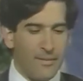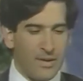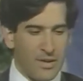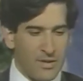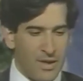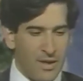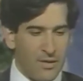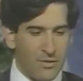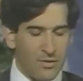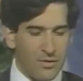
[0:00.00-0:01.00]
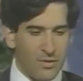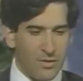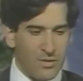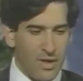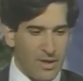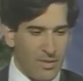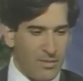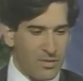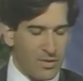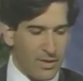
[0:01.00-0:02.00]
As I said, there's 90
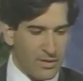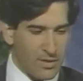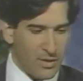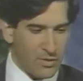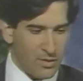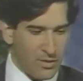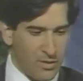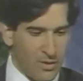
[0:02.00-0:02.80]
members of the legislature